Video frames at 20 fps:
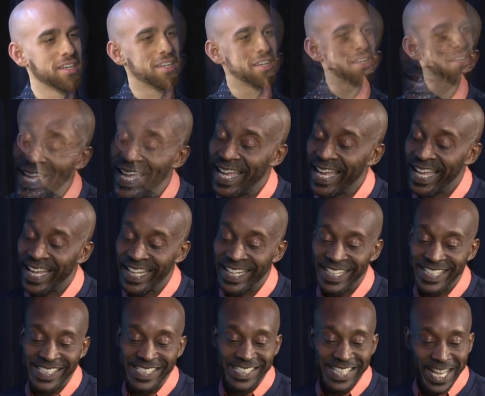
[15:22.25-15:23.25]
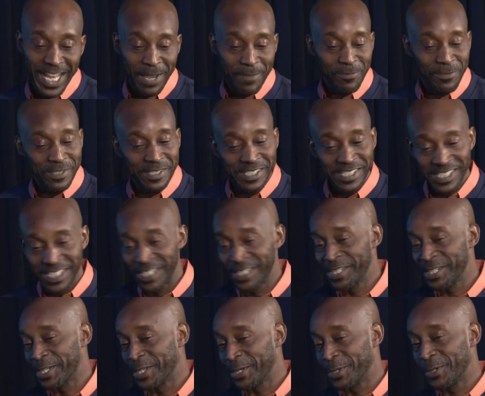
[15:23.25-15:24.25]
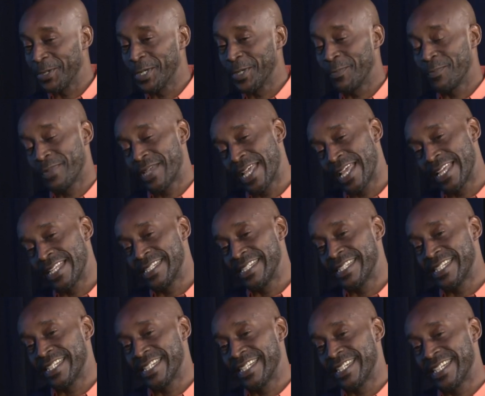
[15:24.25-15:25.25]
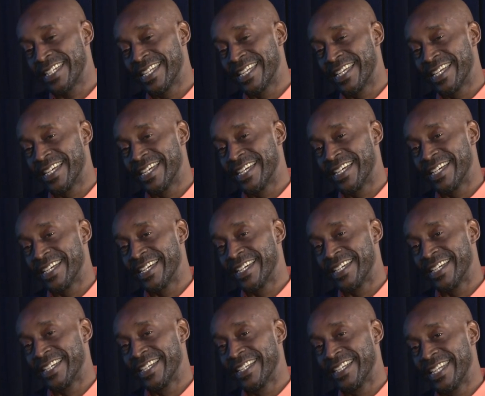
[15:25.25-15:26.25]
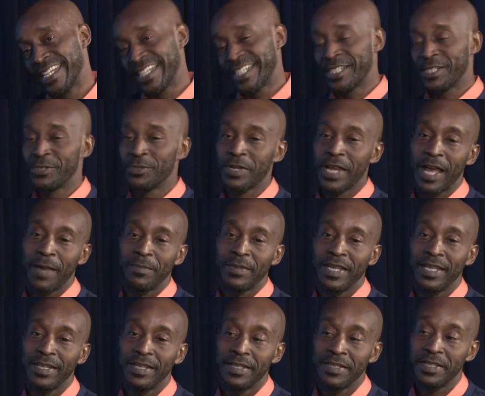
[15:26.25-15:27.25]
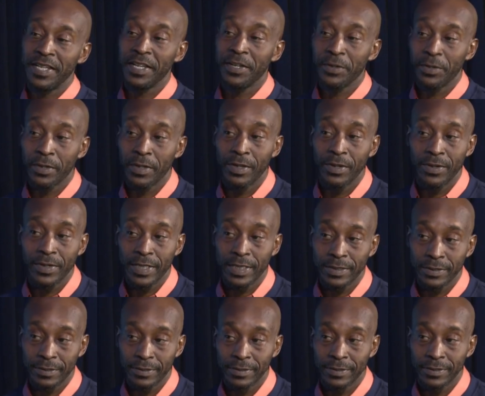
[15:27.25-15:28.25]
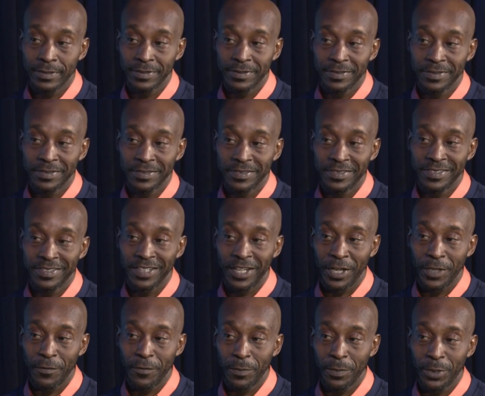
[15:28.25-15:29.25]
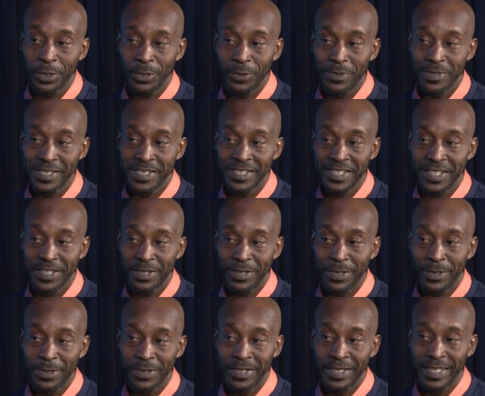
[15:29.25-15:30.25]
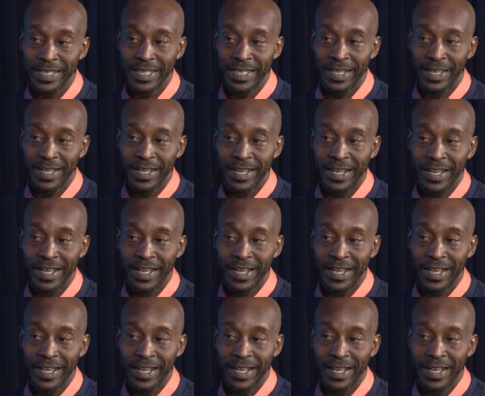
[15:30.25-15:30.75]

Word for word: Man, San Francisco, imagine getting dropped in the Tenderloin. Mm. Are you familiar with the Tenderloin? I'm not, no.